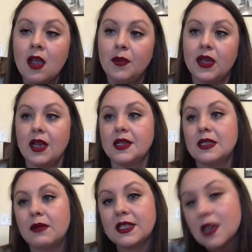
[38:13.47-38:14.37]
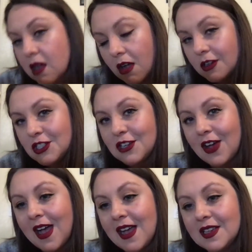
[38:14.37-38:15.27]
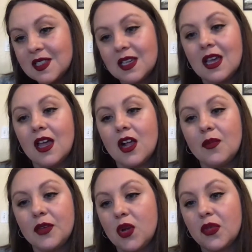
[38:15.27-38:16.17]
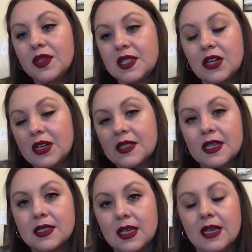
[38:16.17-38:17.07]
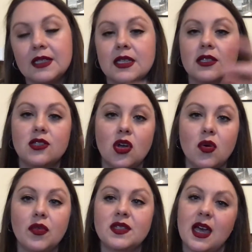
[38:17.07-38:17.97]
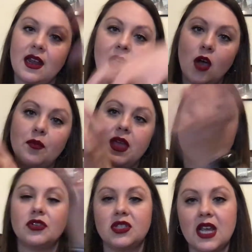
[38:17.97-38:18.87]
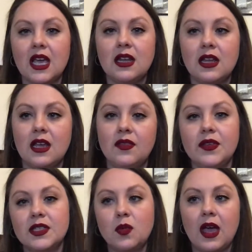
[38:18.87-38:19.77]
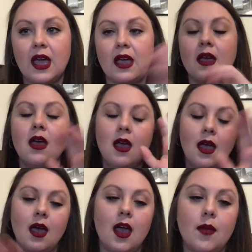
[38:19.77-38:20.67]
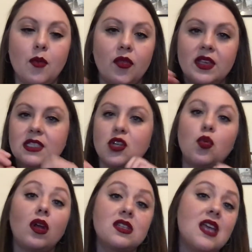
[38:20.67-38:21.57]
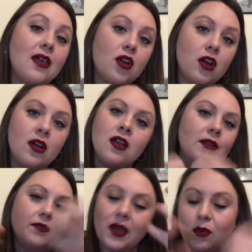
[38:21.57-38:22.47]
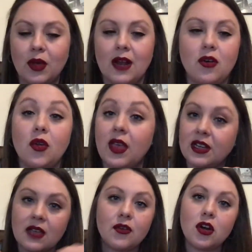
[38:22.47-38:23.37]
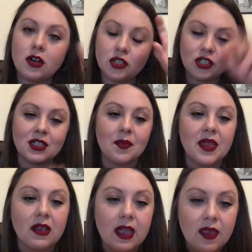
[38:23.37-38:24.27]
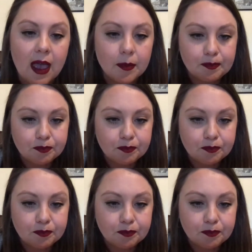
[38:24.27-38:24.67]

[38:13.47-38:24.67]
because in my psychology class, this theory says this, and so this kind of helped me understand it in this way, or these two work together, whatever, or they diverge, something like that.